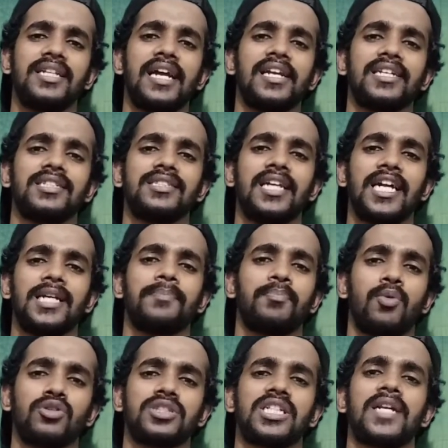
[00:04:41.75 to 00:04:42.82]
that is
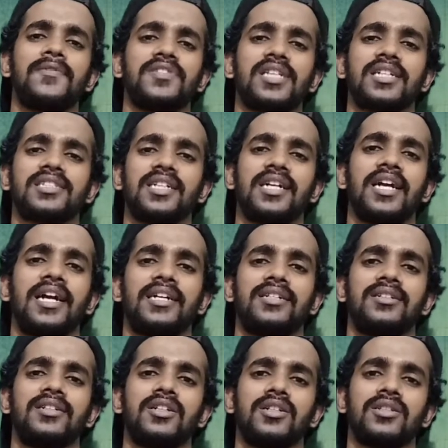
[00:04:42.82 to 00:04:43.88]
net positive suction
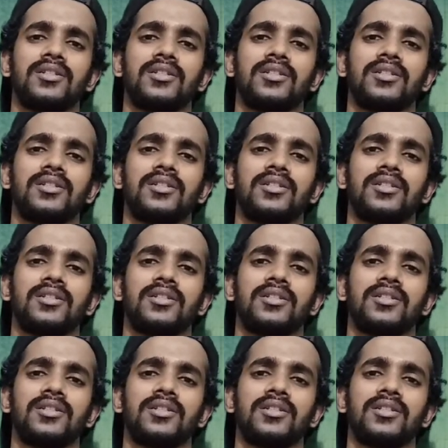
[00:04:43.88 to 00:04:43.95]
head.